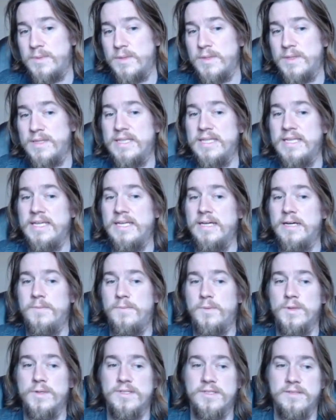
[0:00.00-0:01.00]
with the
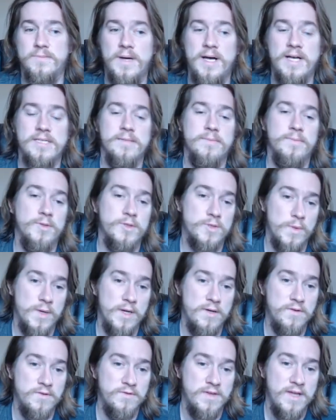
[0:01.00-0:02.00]
upwards of possible
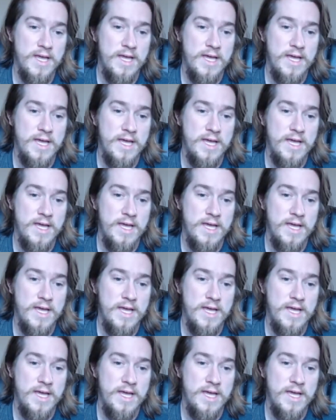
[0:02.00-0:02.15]
12.